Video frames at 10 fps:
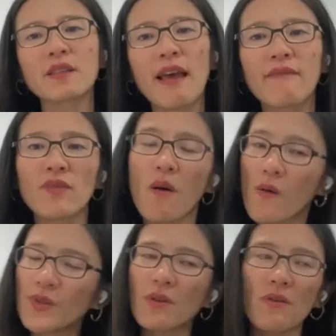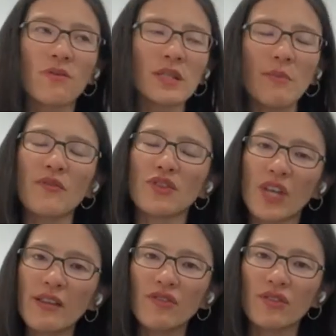And also some of the
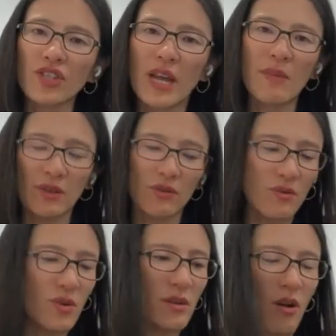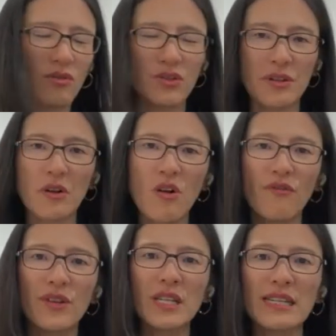changes, Jam, as you would know during
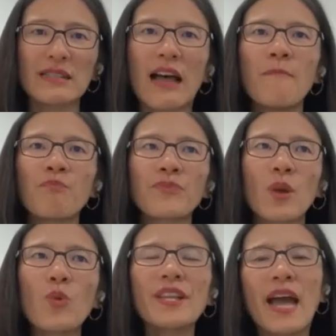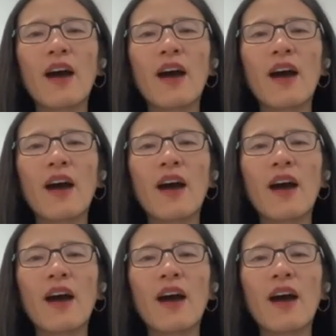COVID, is that we now